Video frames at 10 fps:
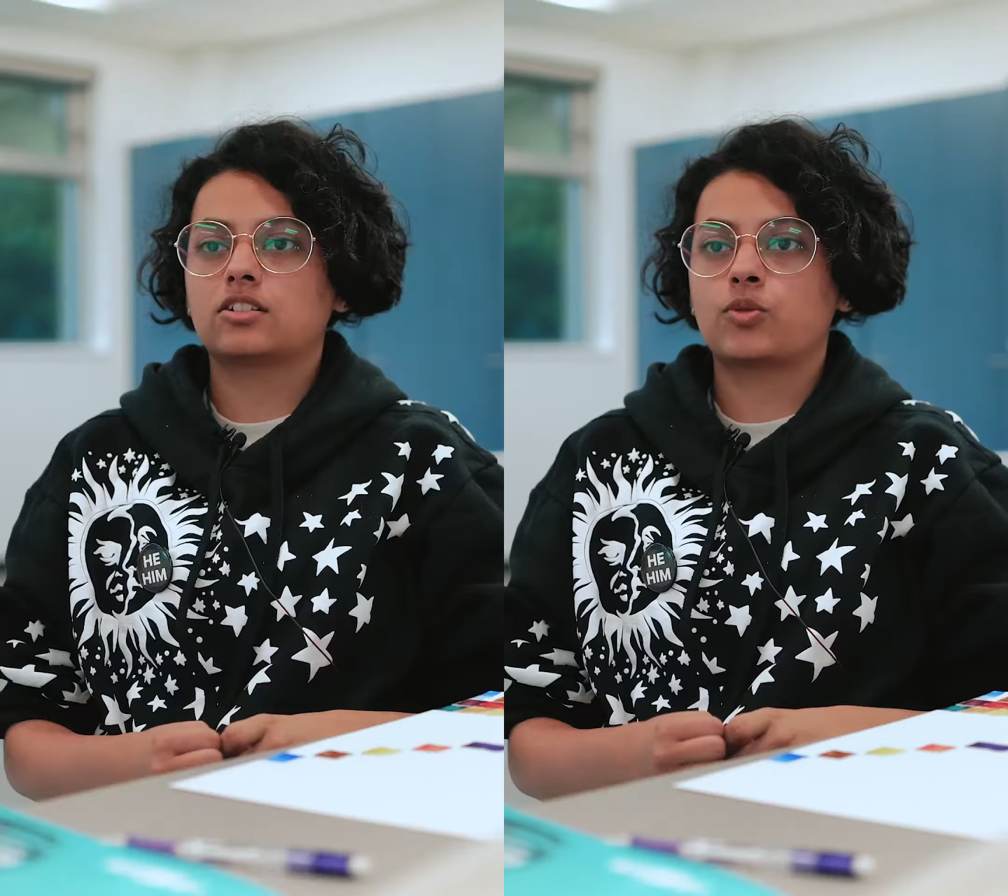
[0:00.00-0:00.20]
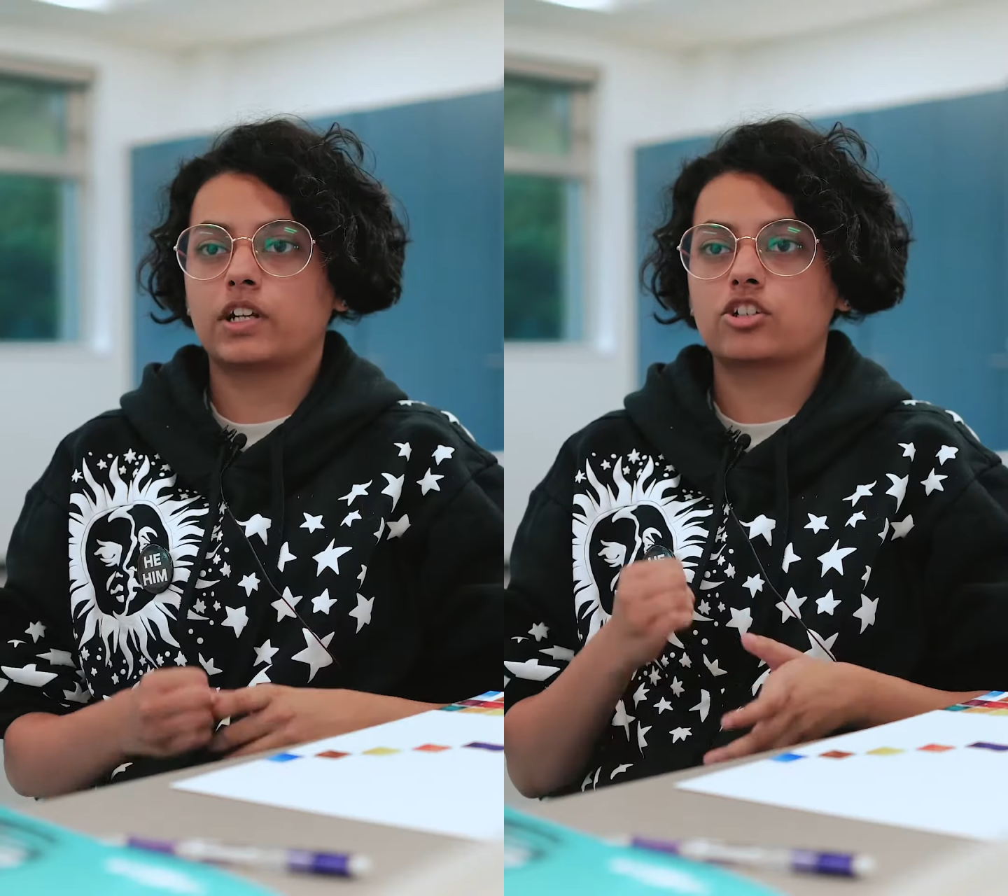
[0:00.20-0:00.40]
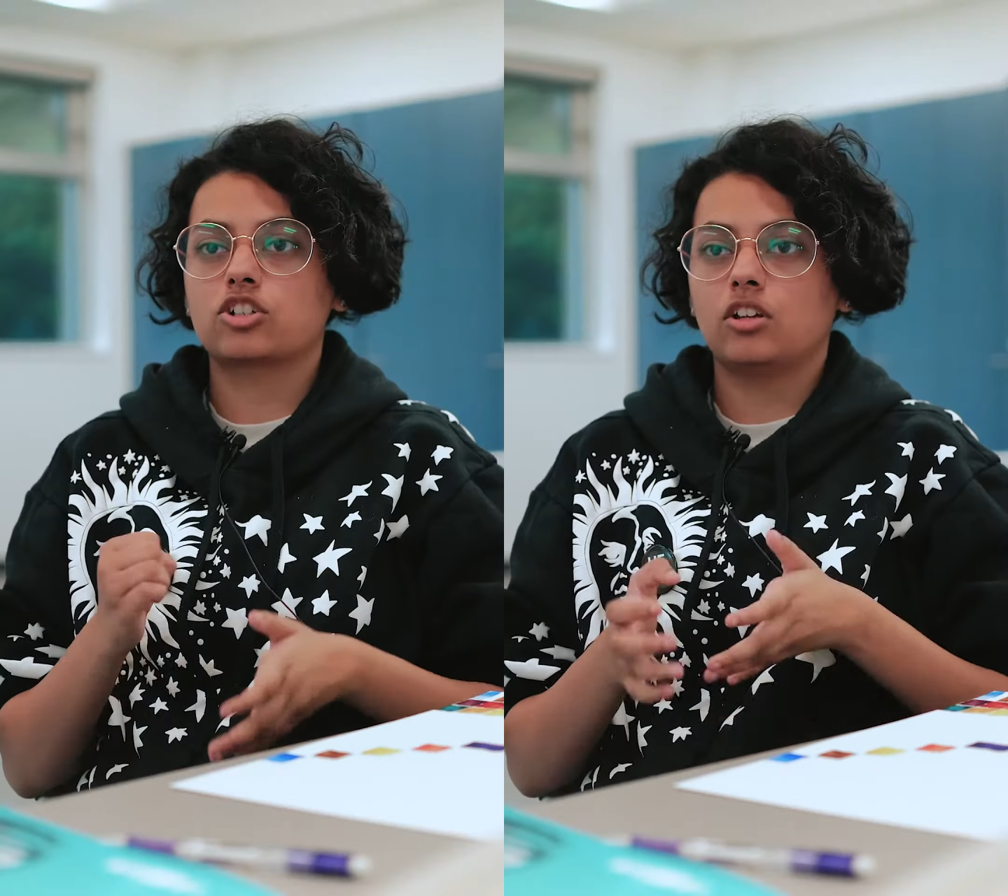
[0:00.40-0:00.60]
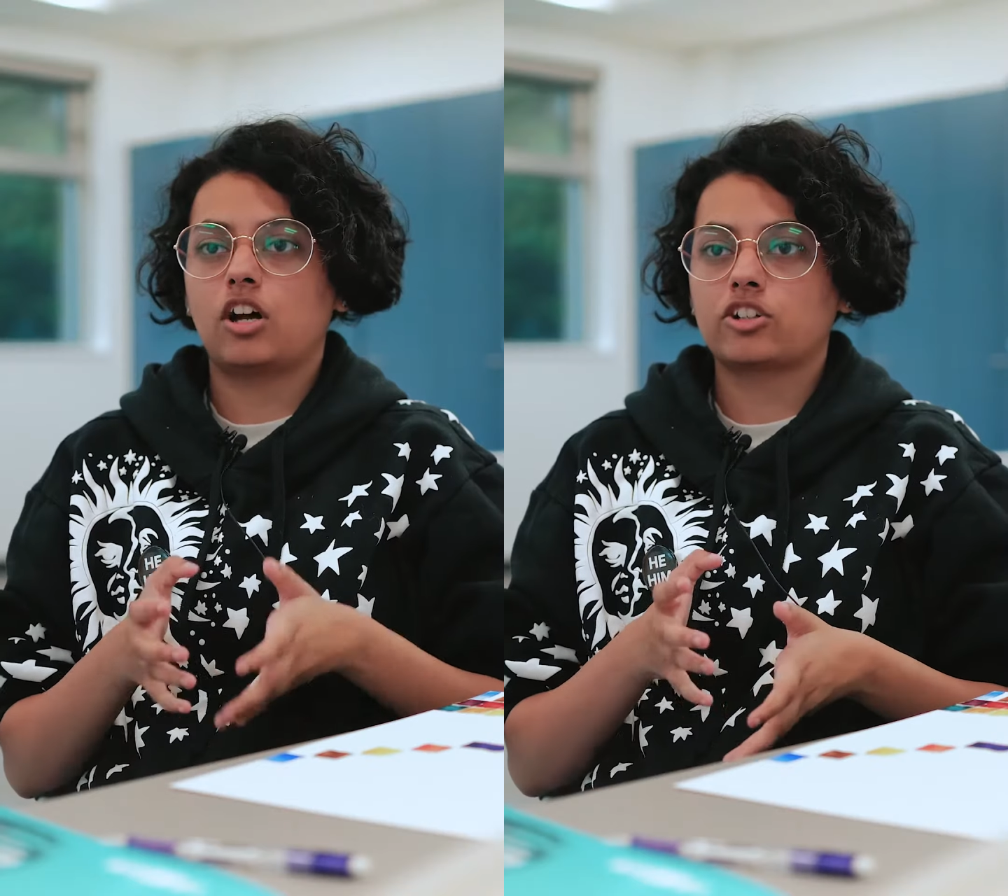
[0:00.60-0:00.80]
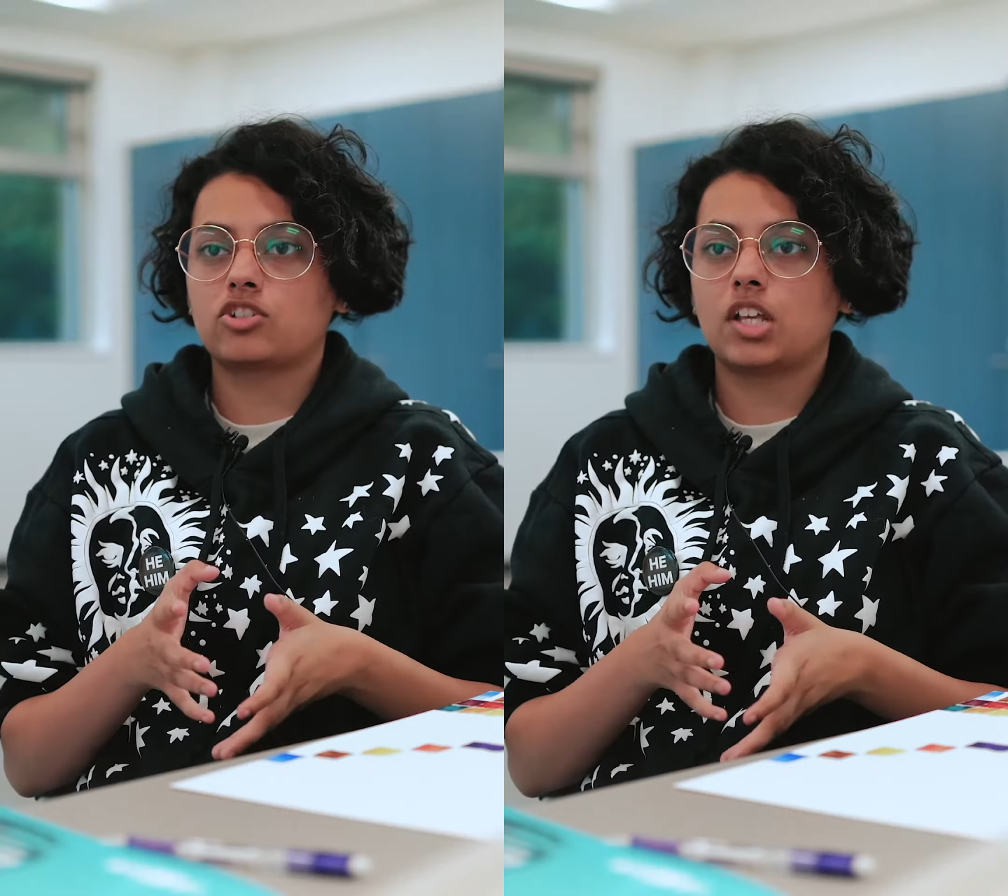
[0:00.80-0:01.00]
traditional
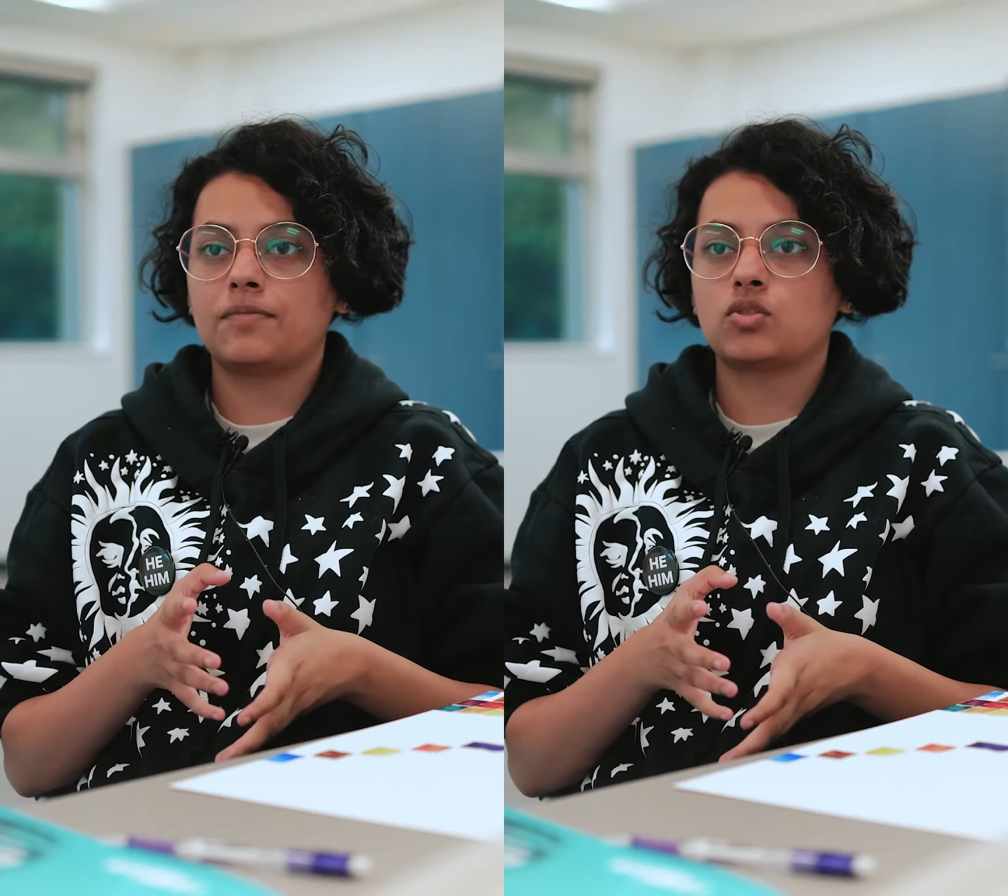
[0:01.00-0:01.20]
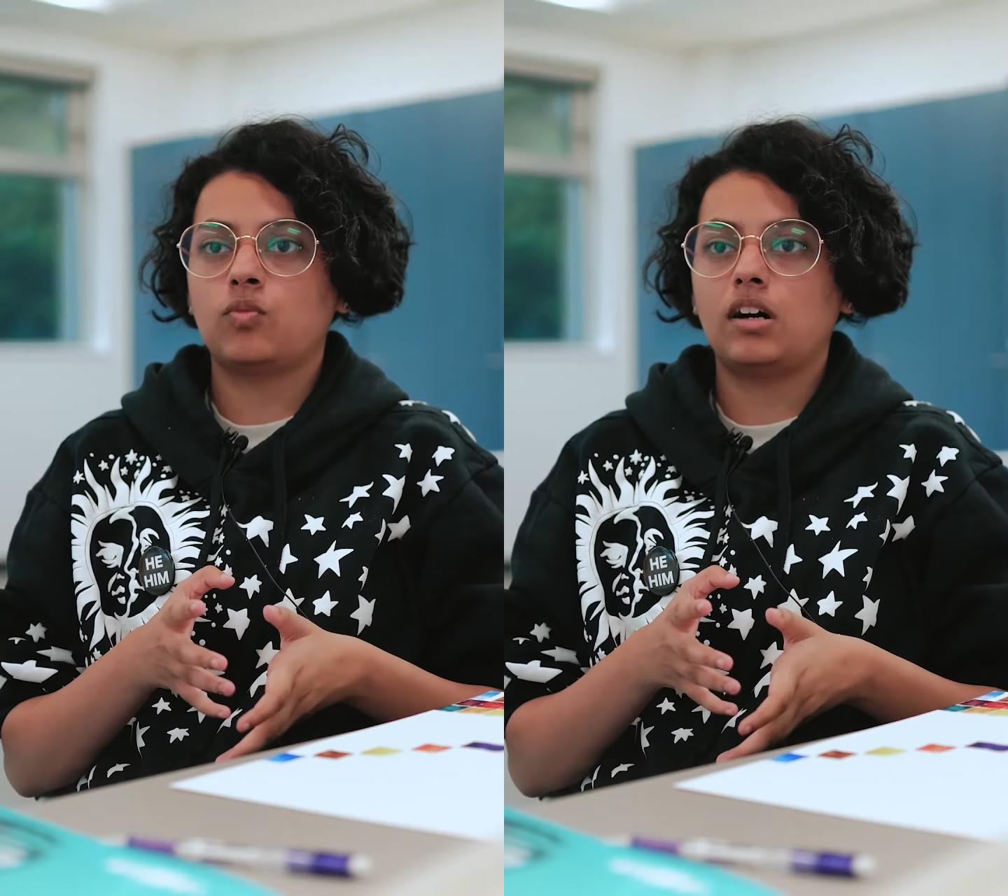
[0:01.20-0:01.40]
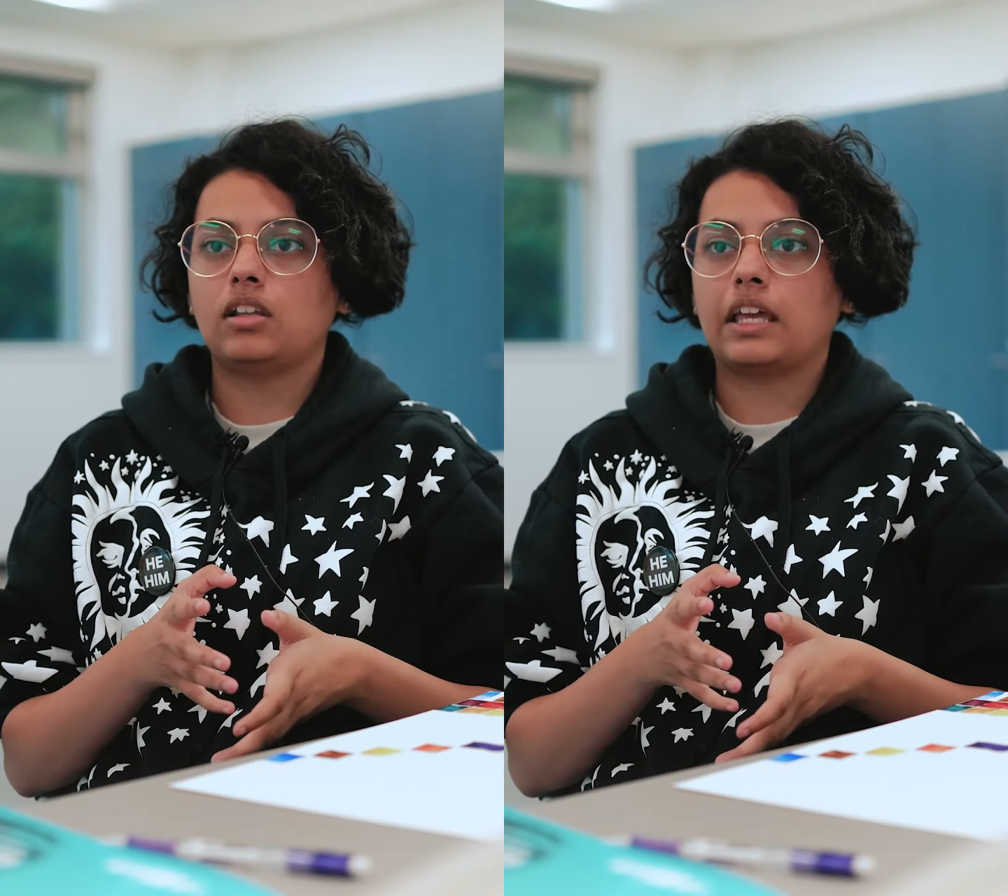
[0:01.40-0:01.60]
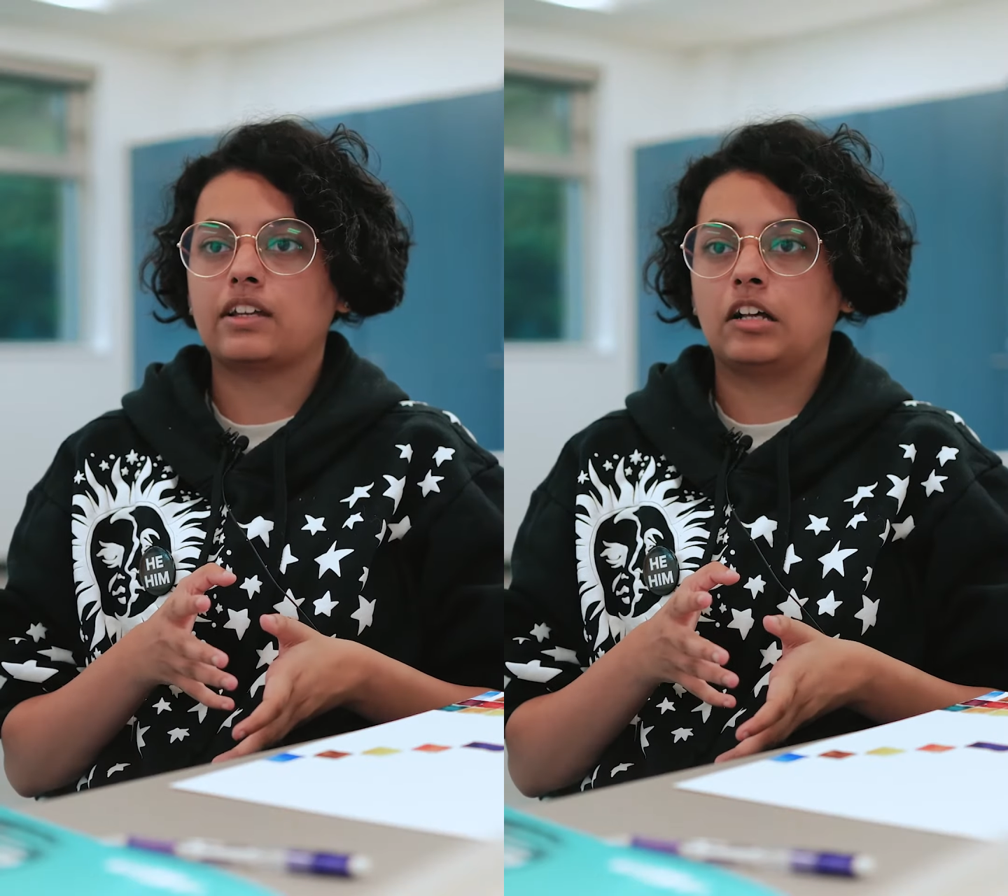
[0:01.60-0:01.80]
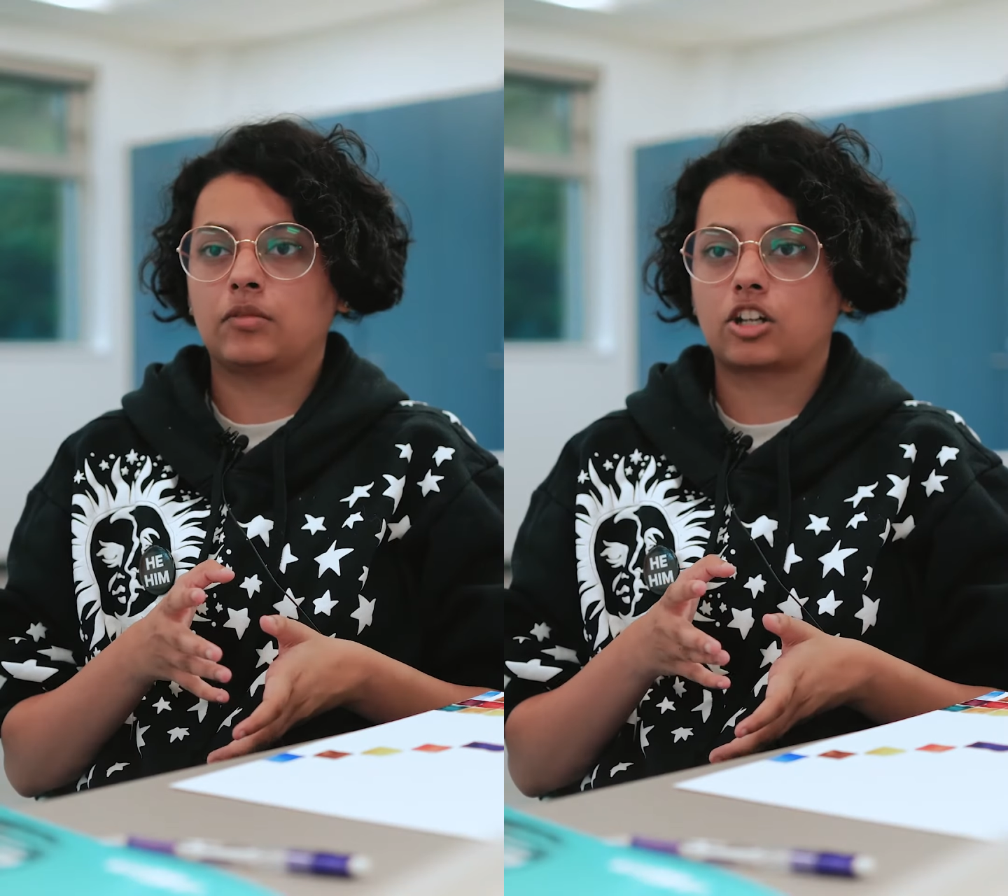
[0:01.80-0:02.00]
art stuff as well, like um,